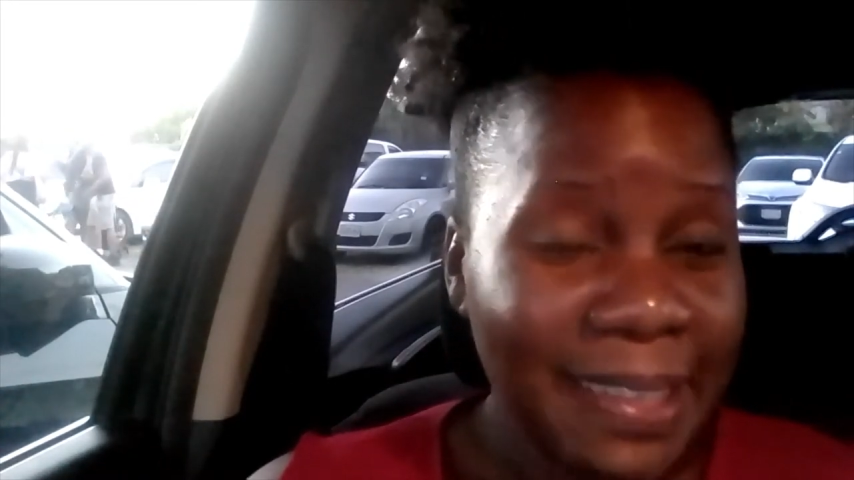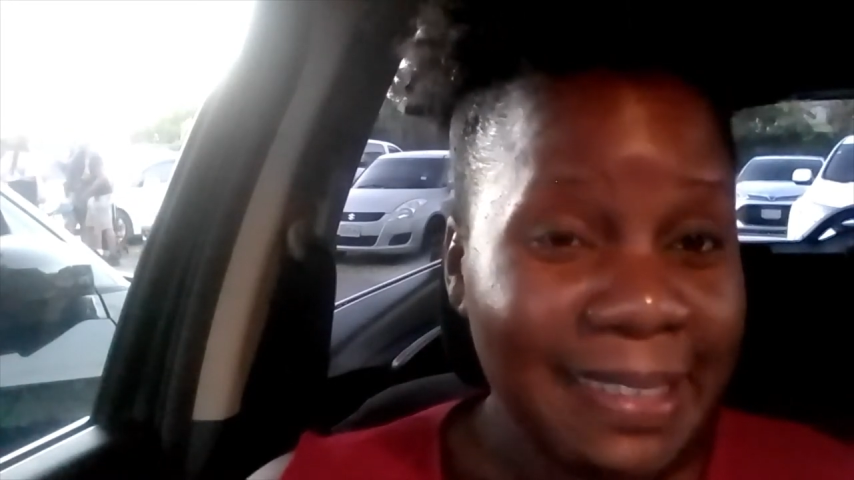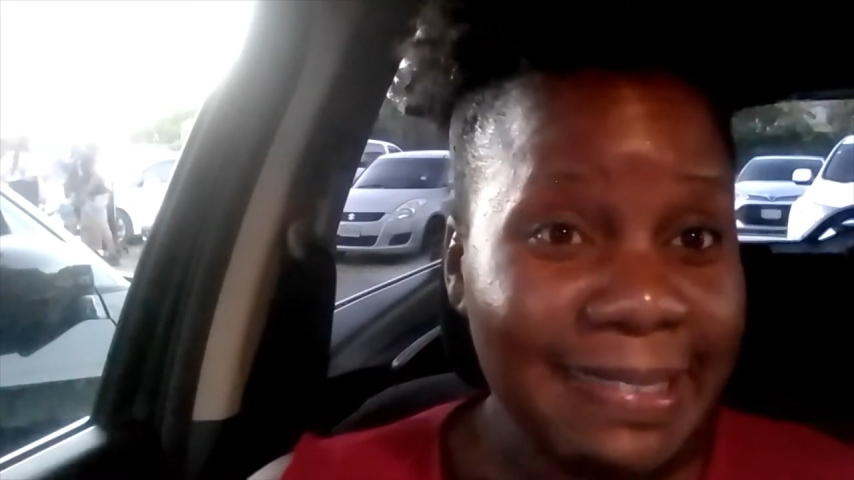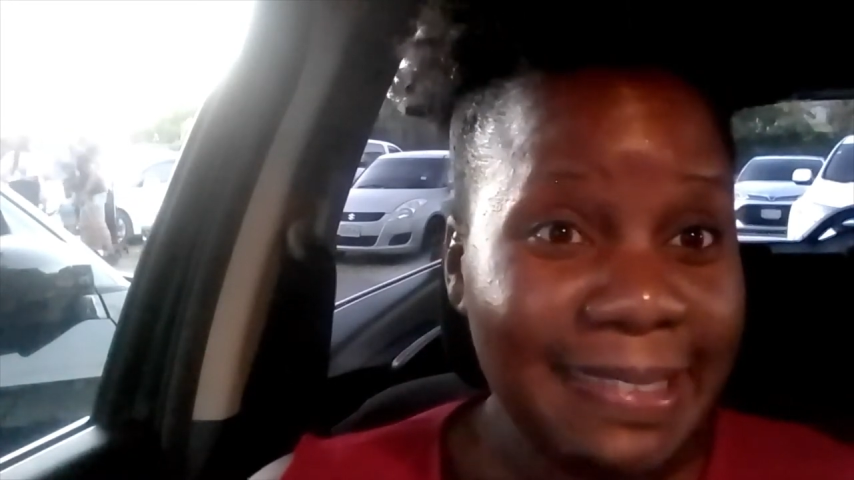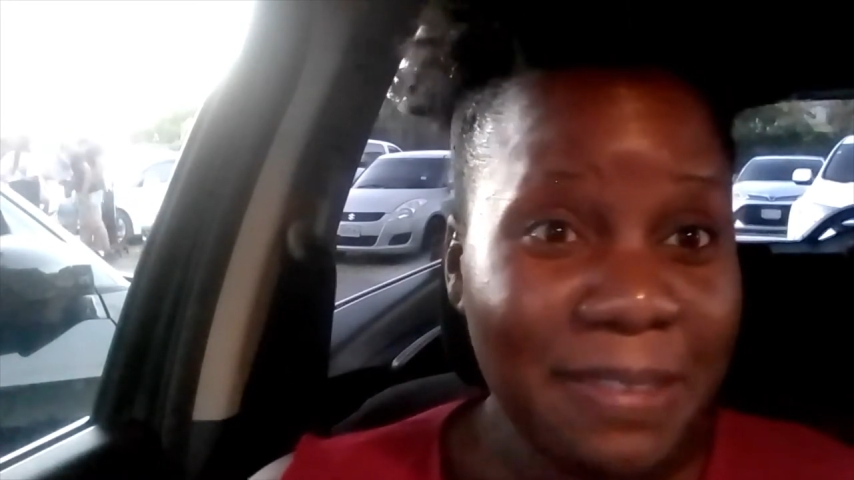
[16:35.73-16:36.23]

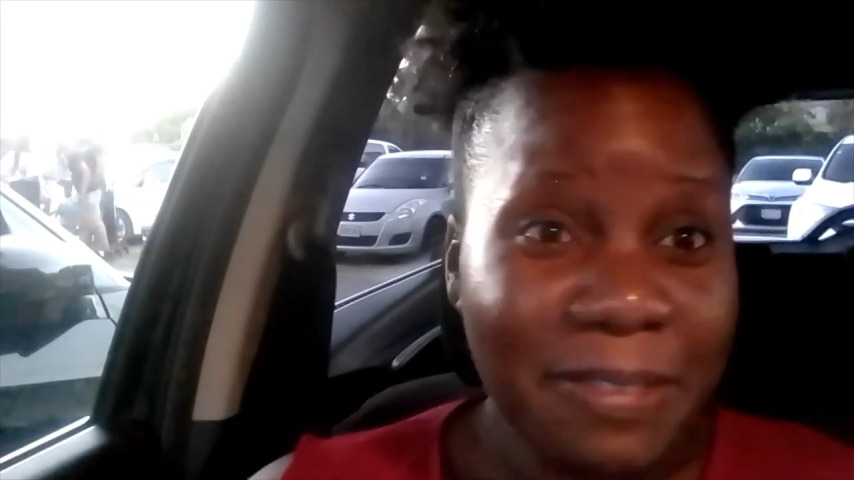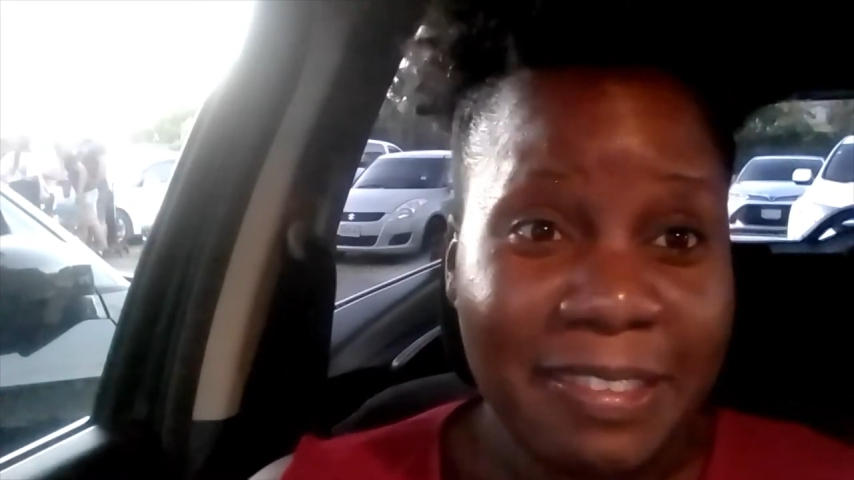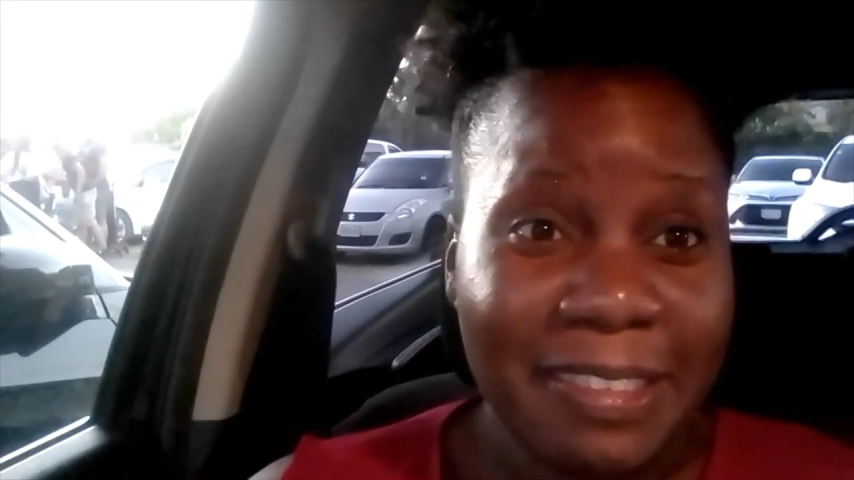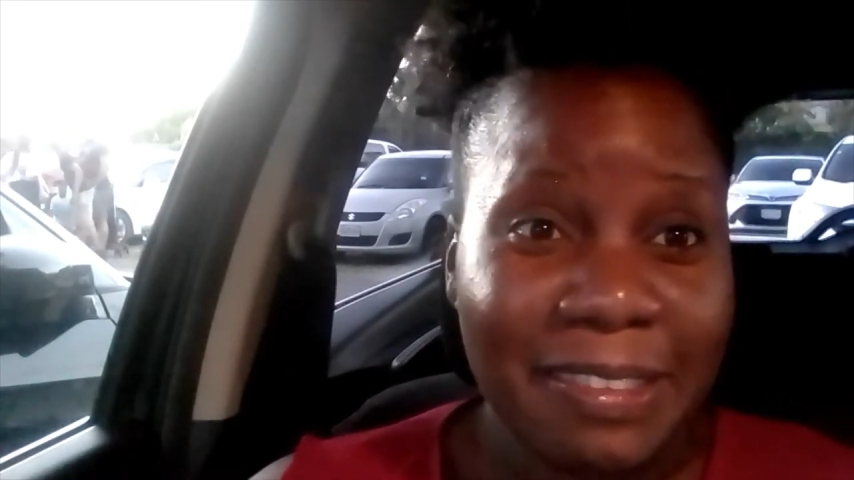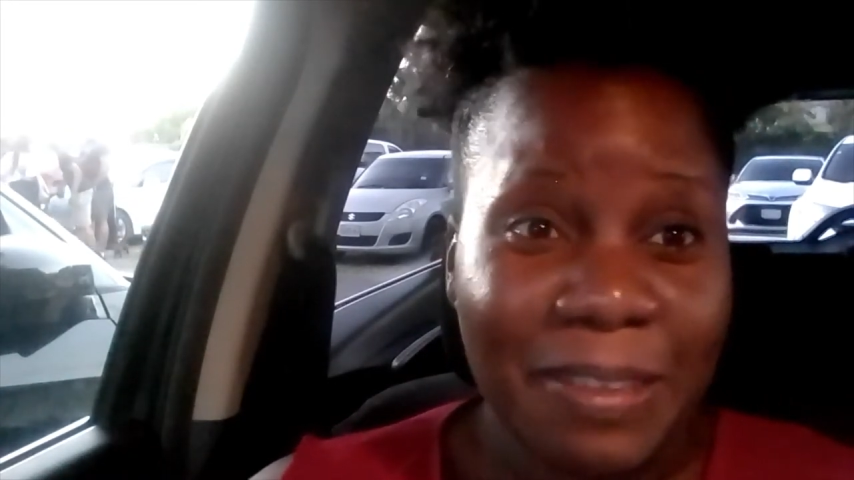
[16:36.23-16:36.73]

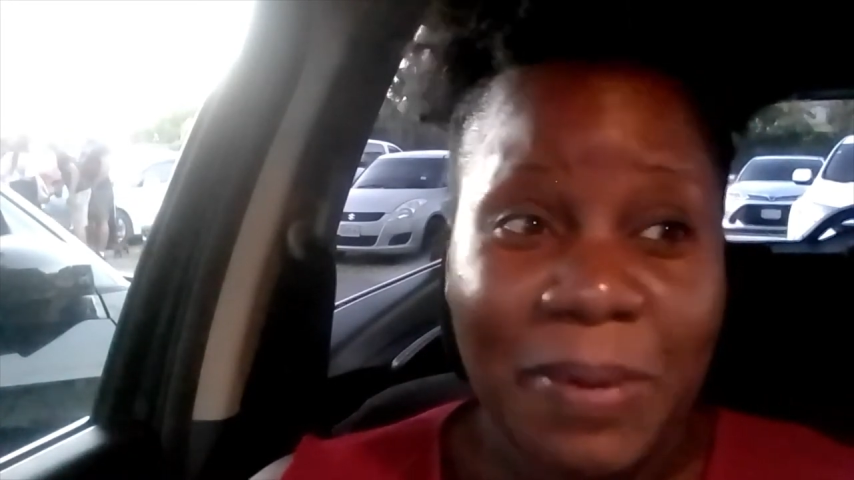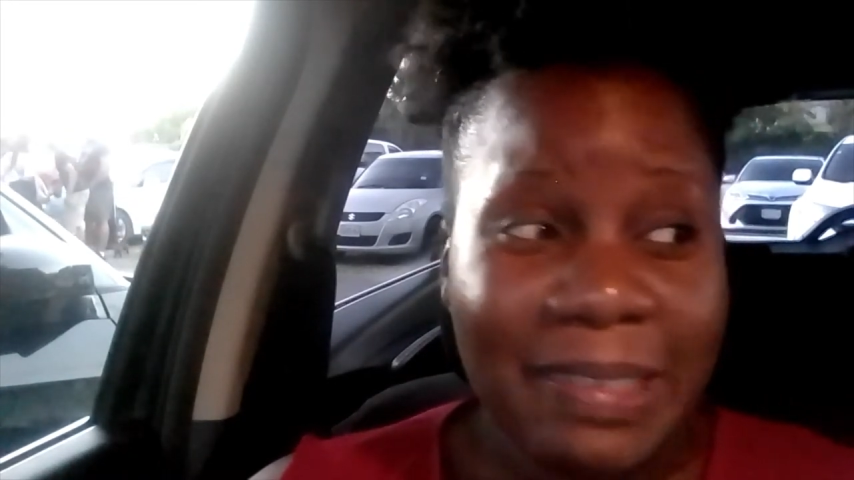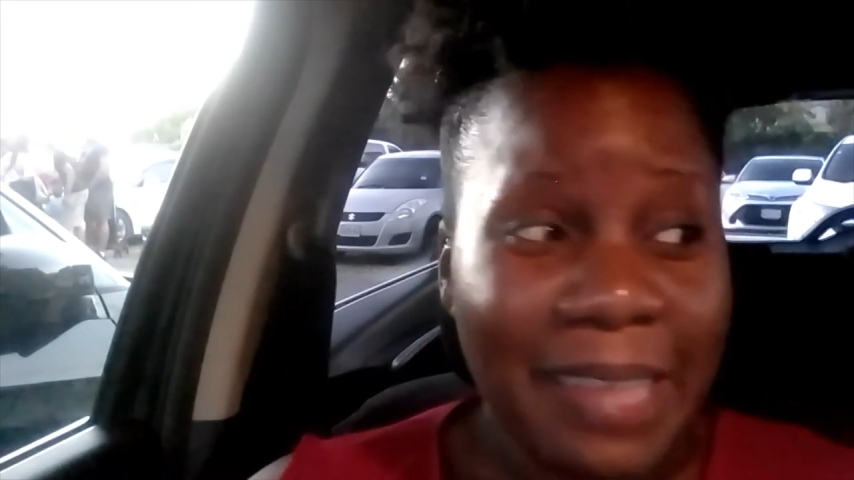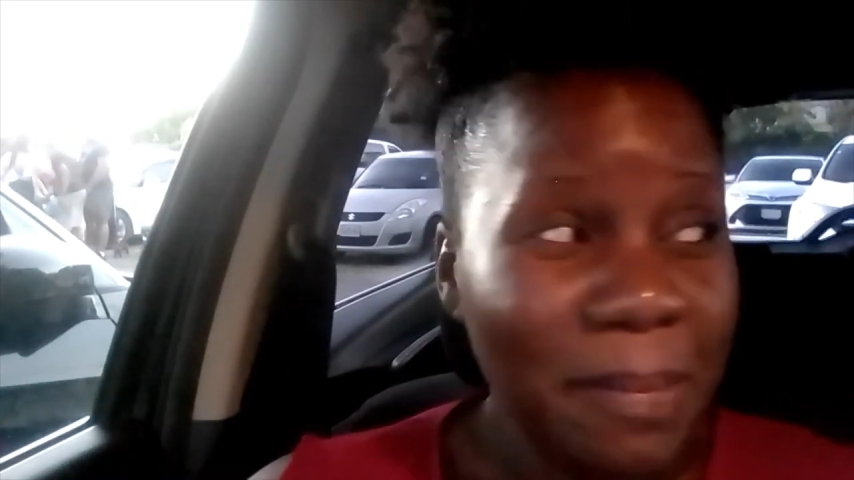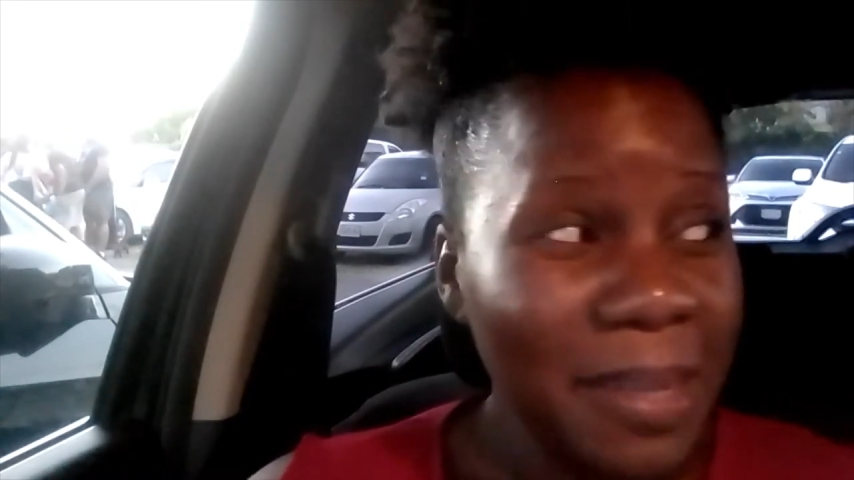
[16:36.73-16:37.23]
7-6 hours,
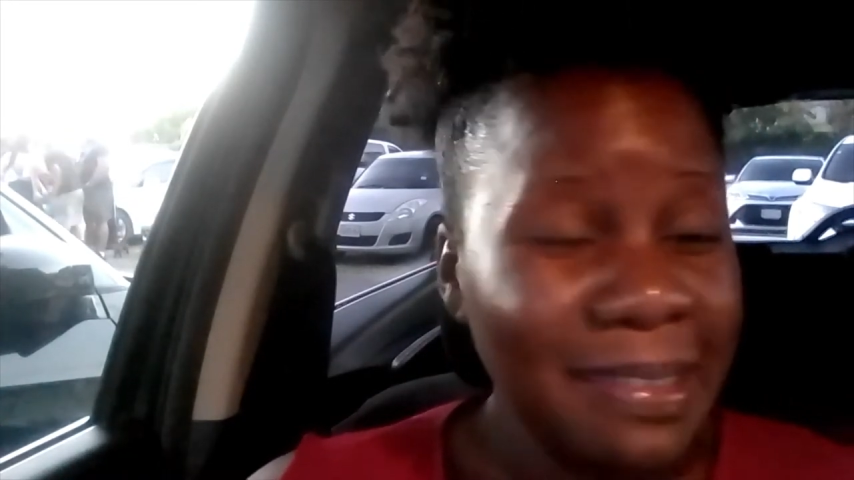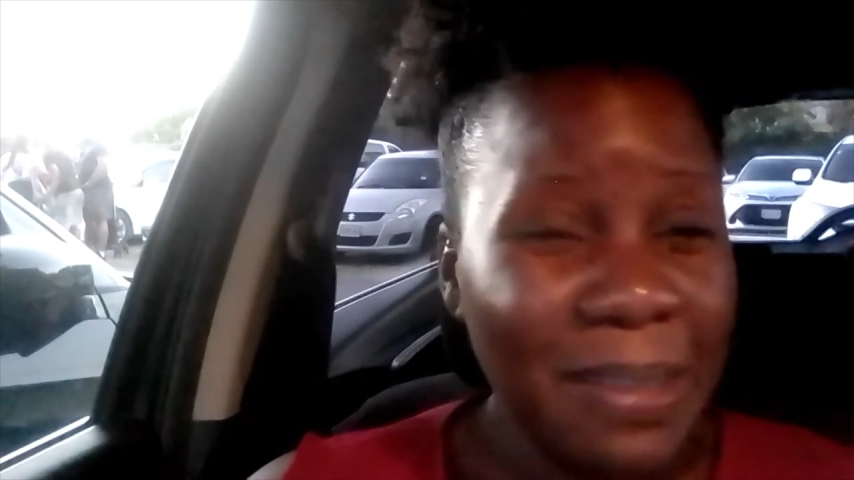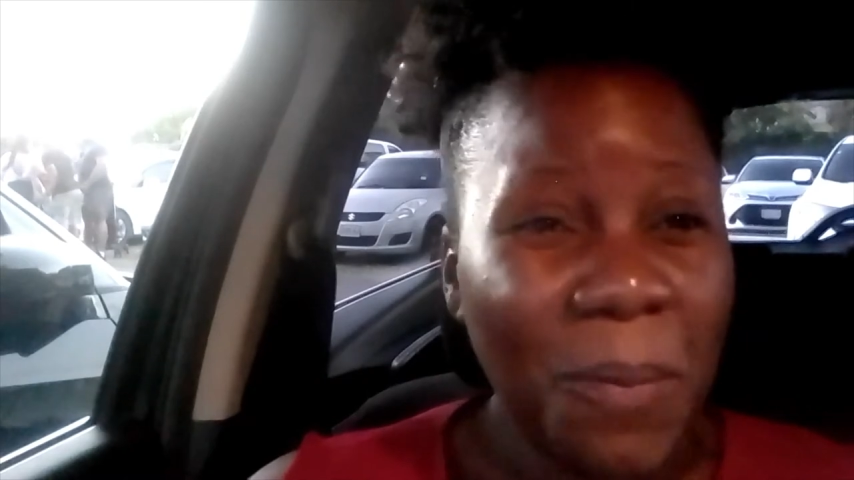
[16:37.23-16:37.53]
let me say,